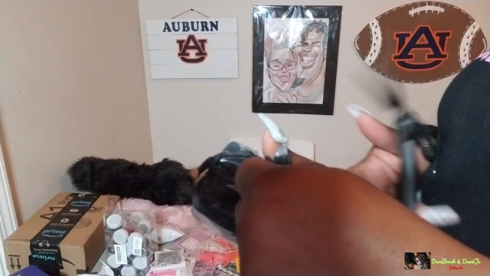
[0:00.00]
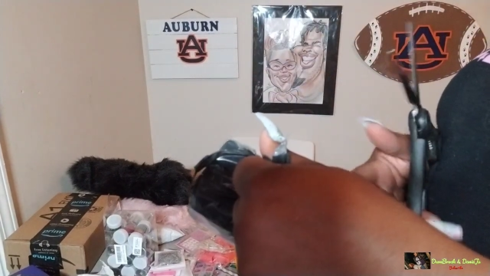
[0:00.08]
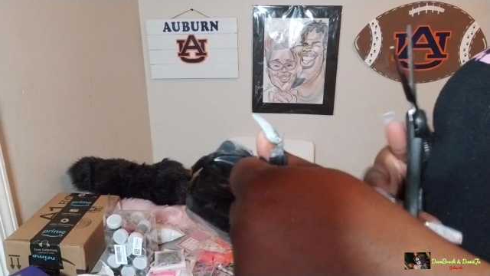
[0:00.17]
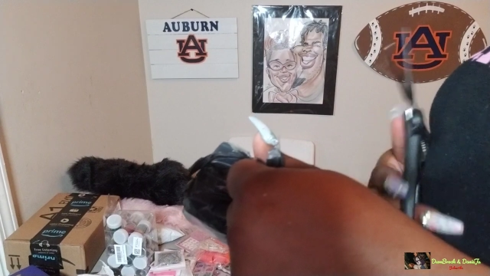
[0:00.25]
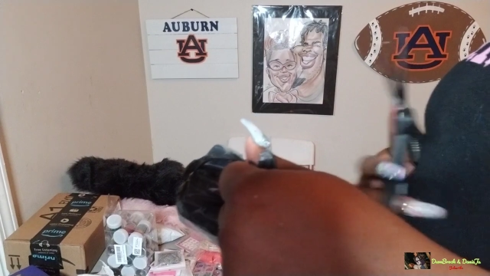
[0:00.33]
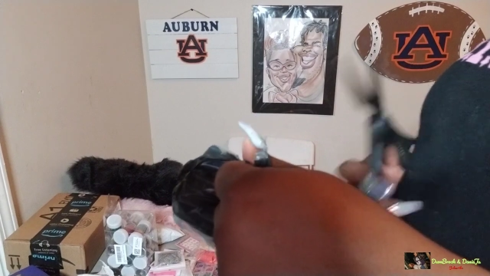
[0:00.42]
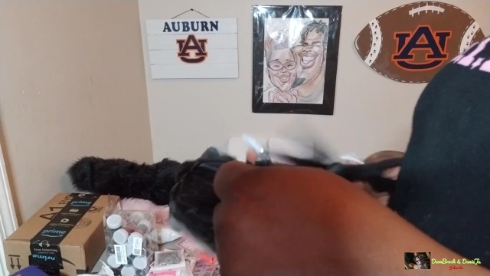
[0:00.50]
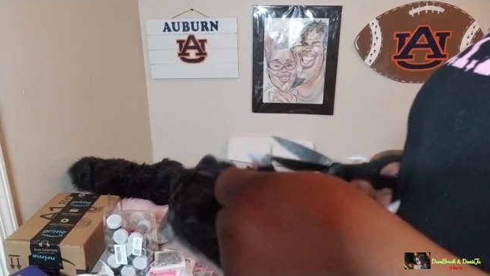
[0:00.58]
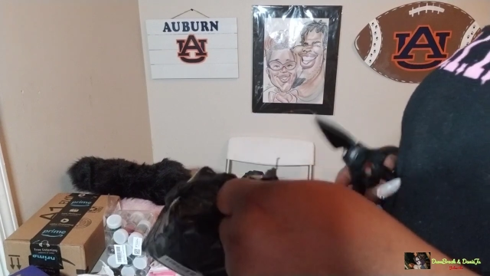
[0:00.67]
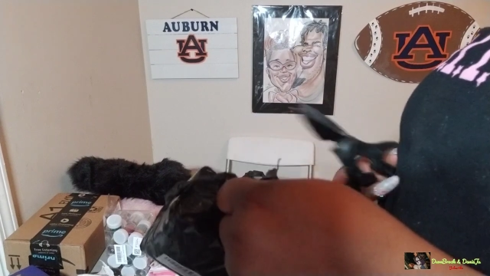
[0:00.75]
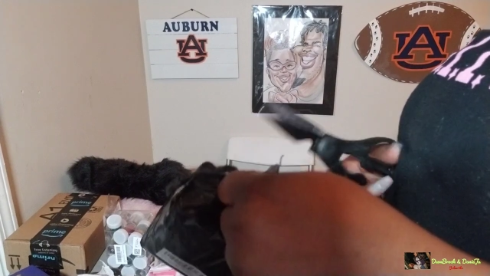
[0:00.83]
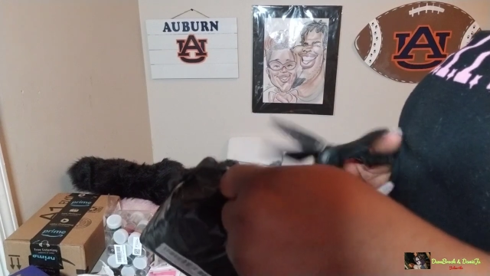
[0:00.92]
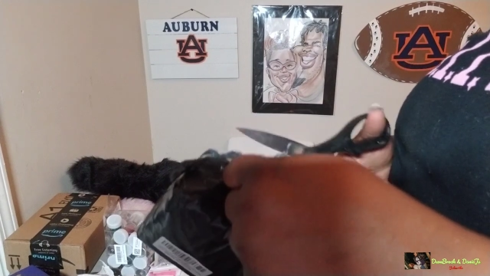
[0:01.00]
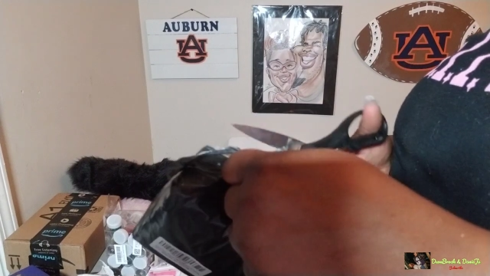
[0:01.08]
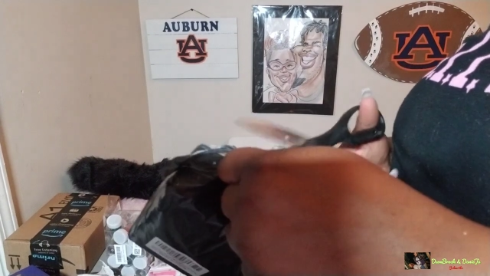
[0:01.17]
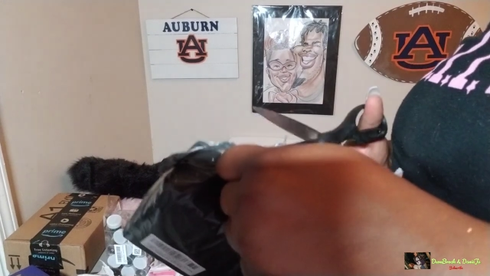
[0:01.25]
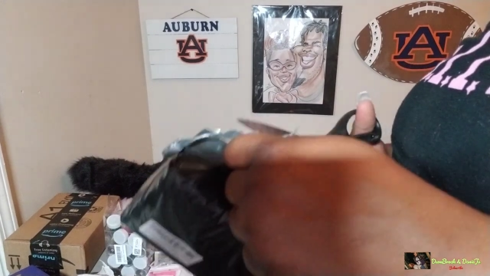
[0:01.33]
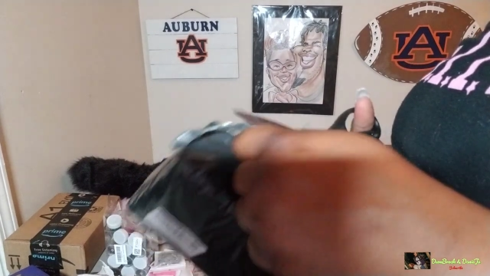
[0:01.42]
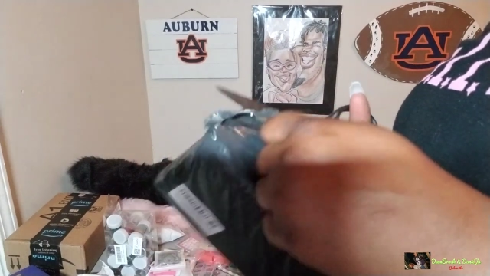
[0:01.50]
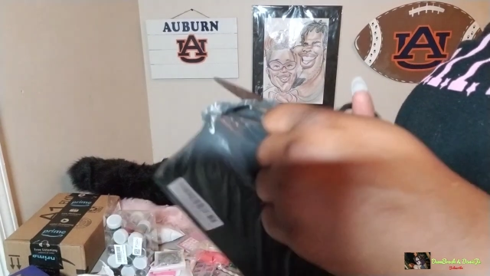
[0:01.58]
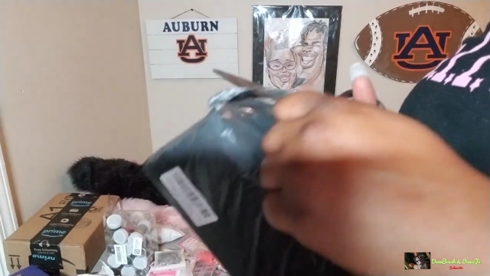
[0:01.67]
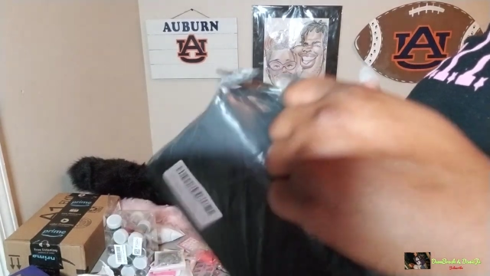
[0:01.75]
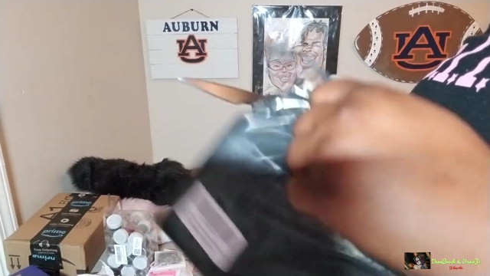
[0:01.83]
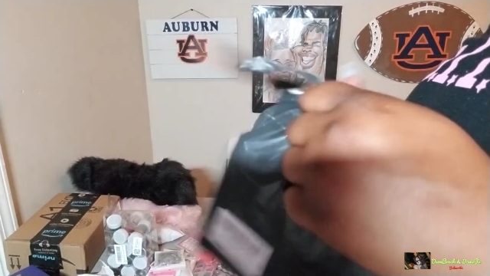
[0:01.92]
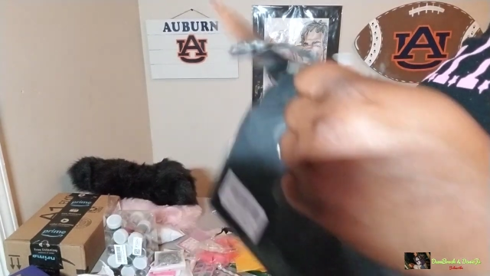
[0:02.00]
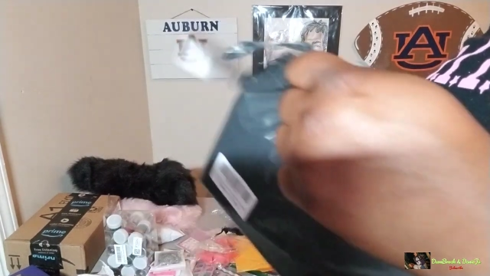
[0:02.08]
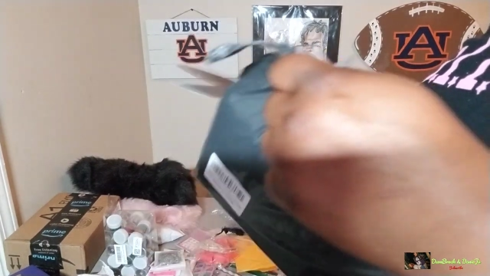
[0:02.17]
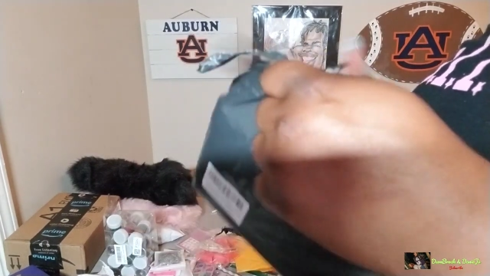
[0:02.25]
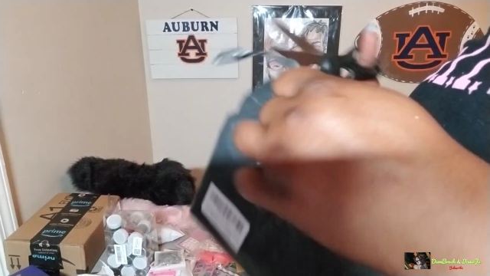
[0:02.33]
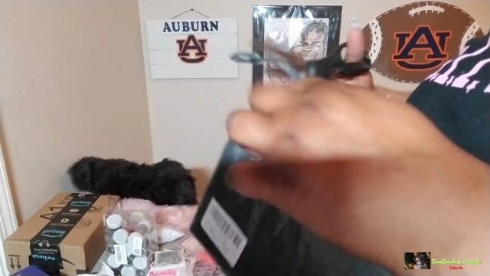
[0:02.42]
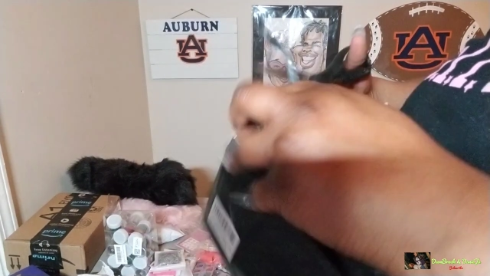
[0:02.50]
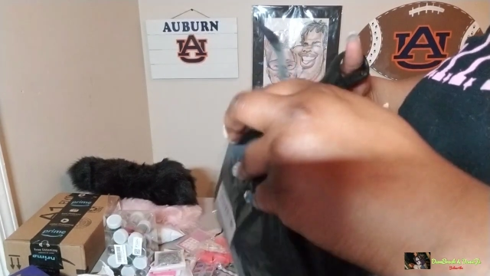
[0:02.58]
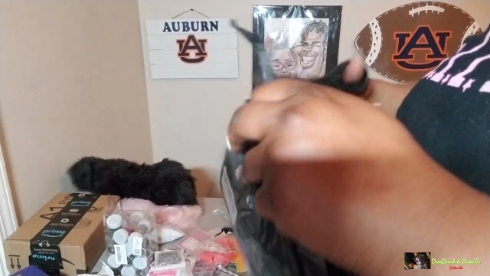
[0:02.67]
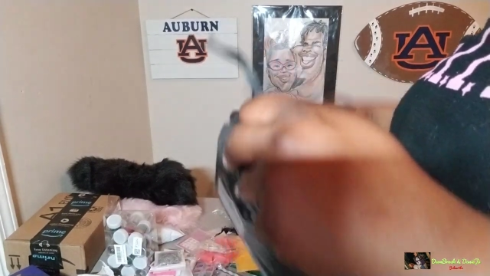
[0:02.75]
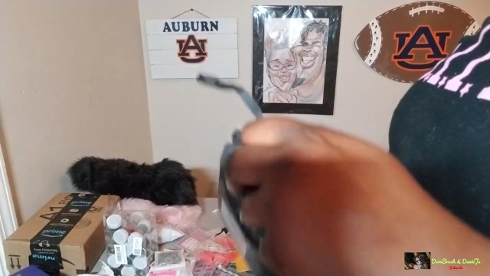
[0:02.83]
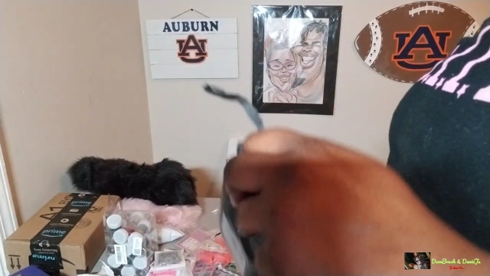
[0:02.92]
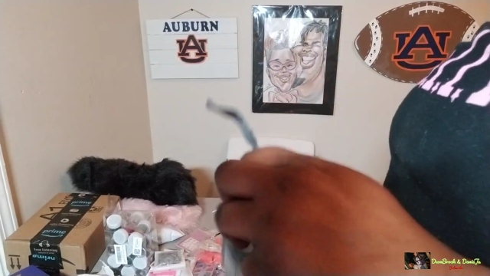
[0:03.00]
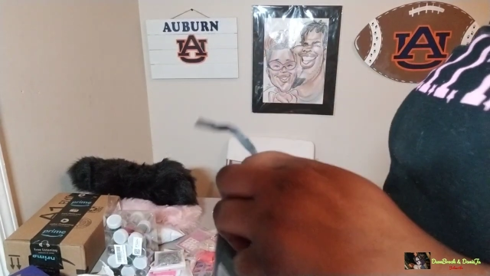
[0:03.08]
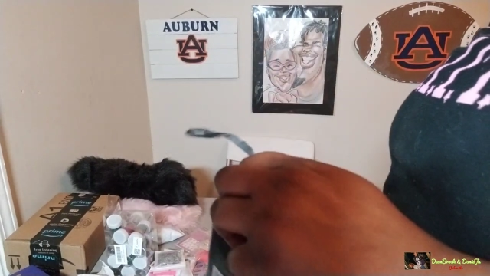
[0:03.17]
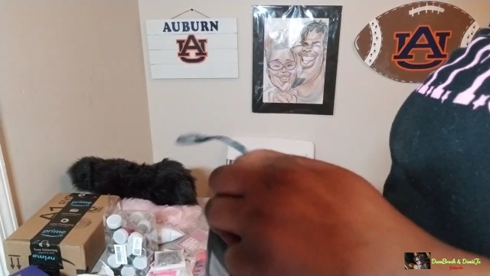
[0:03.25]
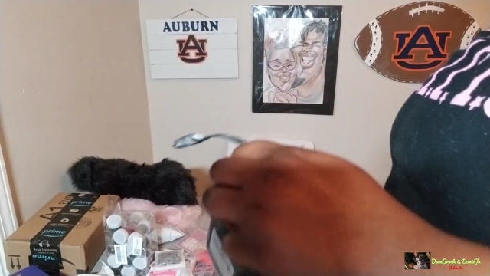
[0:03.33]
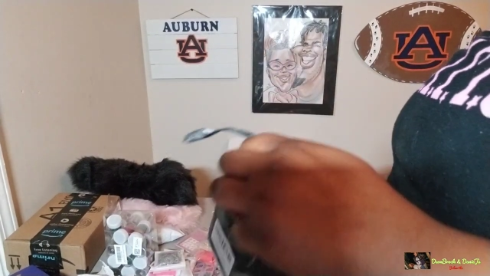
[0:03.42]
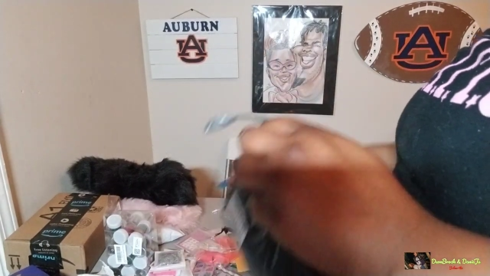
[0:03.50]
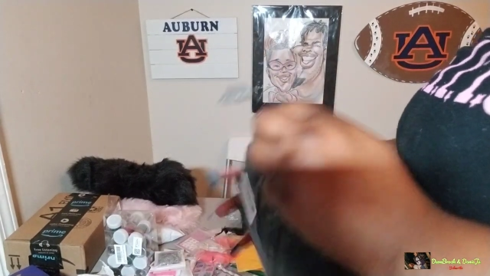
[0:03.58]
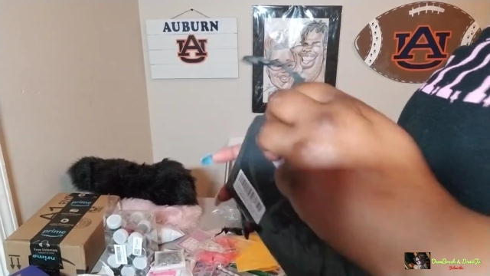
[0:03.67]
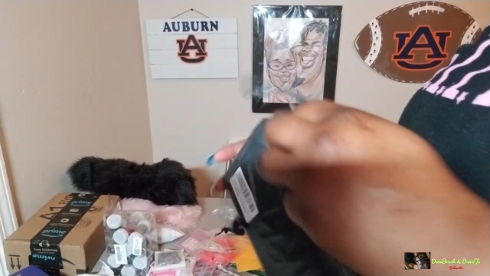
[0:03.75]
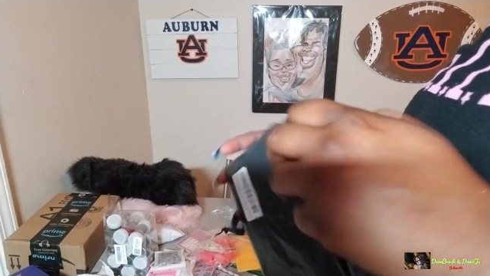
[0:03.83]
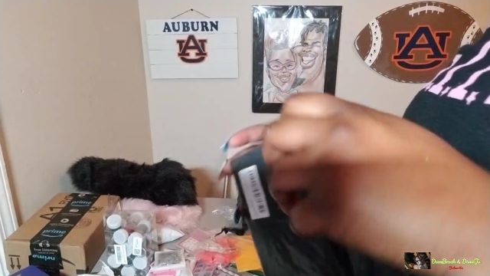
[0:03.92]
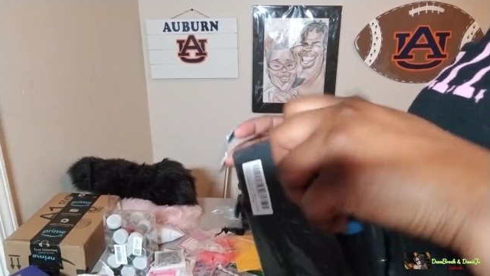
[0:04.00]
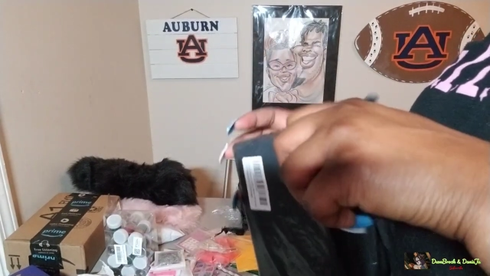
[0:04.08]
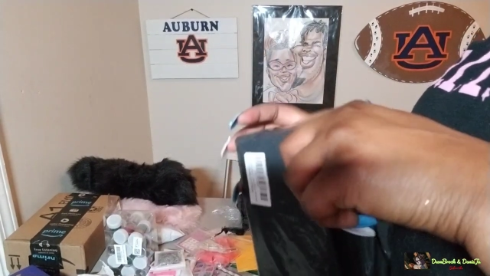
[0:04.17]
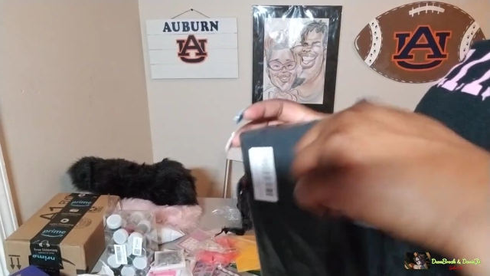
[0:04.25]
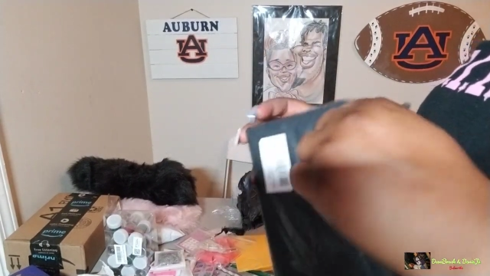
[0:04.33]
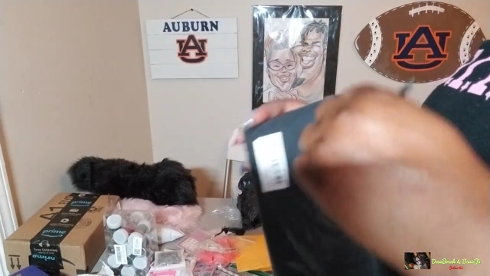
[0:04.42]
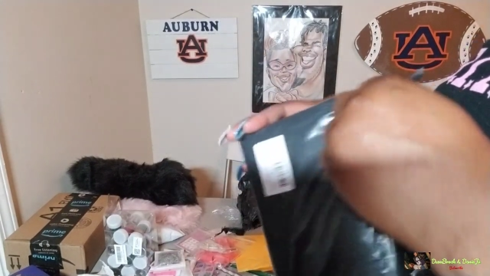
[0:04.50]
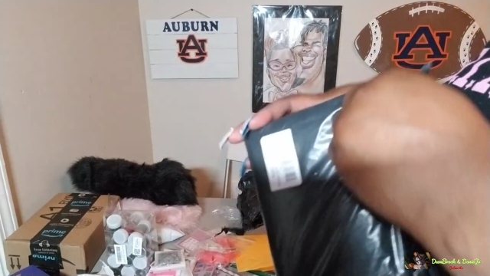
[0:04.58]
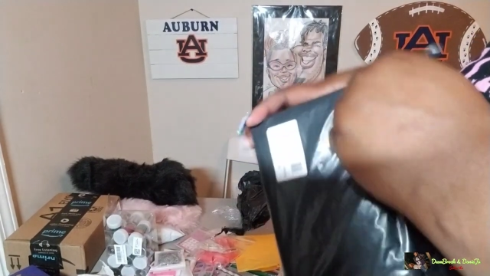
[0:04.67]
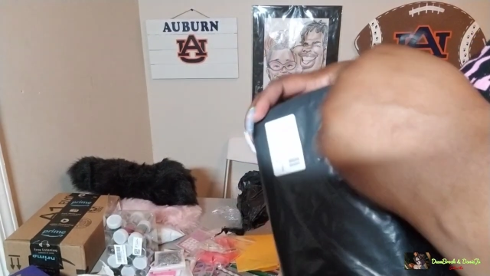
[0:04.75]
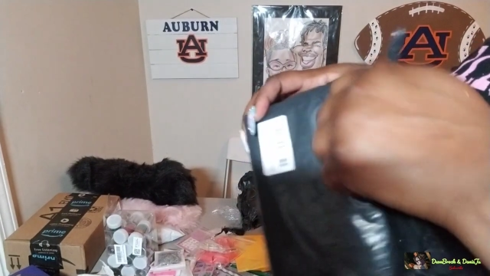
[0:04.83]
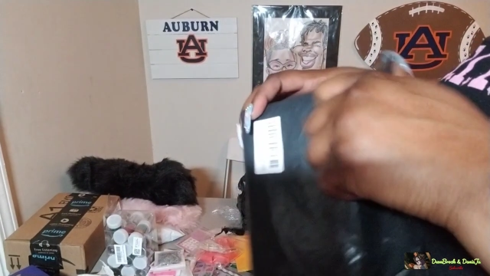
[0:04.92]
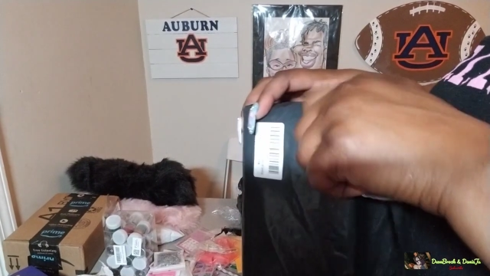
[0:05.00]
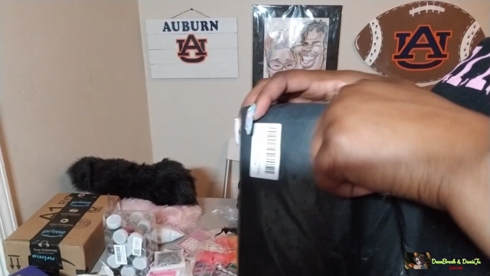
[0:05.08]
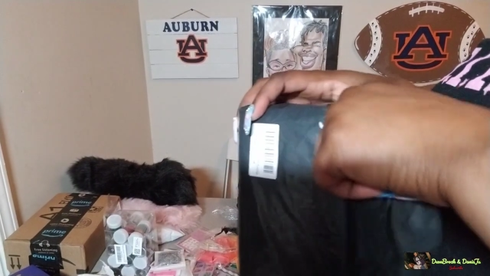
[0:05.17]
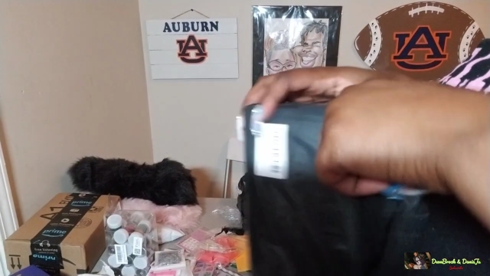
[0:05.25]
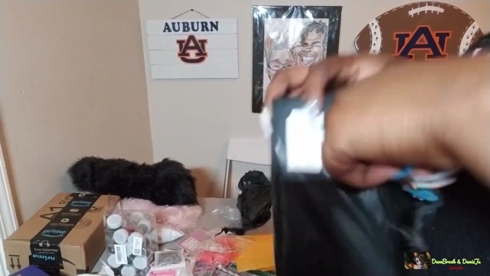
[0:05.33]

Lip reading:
[unreadable: no face in view]